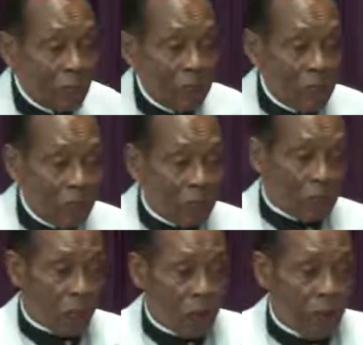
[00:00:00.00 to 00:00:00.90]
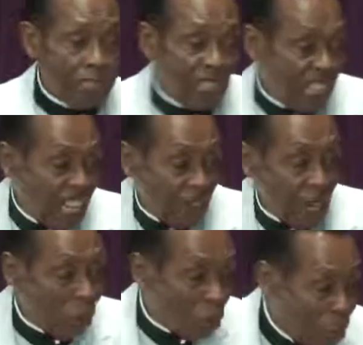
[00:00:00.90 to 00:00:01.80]
uh, the women said,
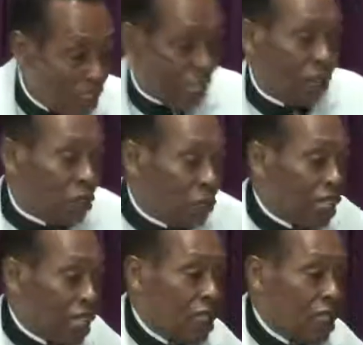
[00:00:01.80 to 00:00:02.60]
ah, what kind of man?